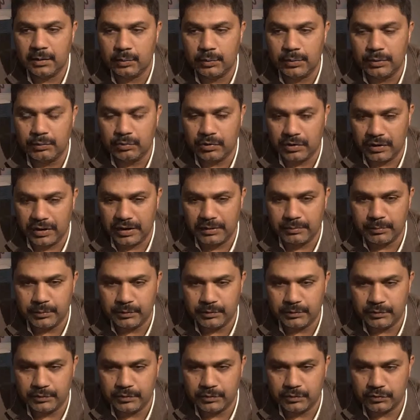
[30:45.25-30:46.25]
we were
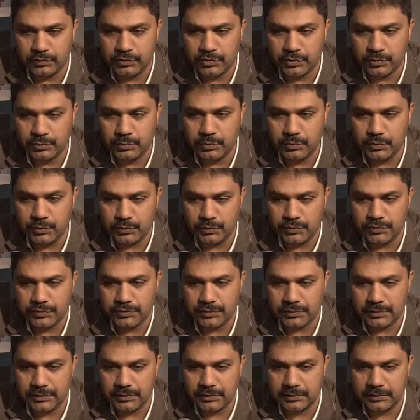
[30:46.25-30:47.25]
able to contribute
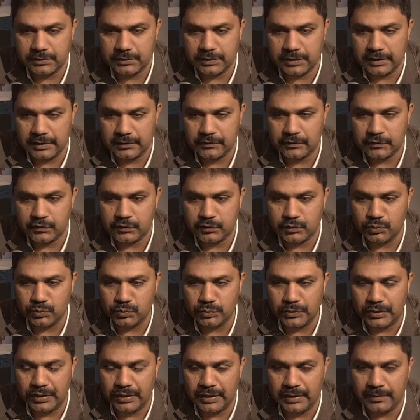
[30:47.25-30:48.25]
to
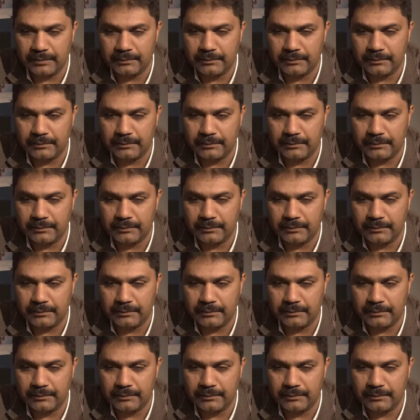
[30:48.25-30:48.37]
through